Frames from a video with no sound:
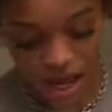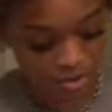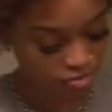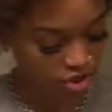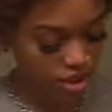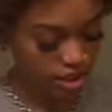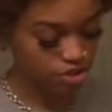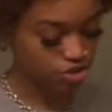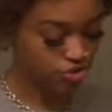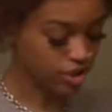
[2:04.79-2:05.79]
I'm really
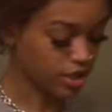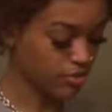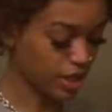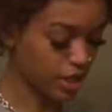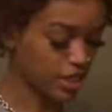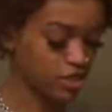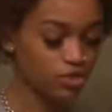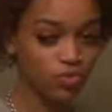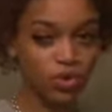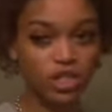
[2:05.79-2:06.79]
extreme. Like I
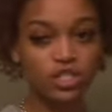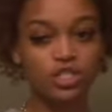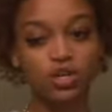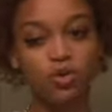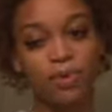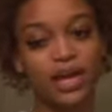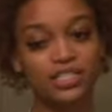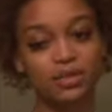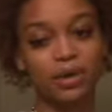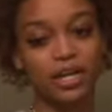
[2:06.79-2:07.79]
didn't want to just go back
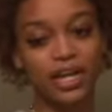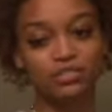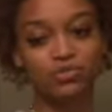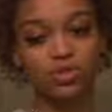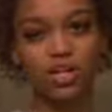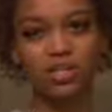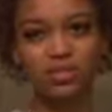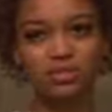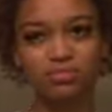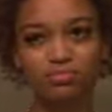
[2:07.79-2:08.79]
to my natural
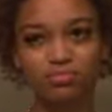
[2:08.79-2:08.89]
color.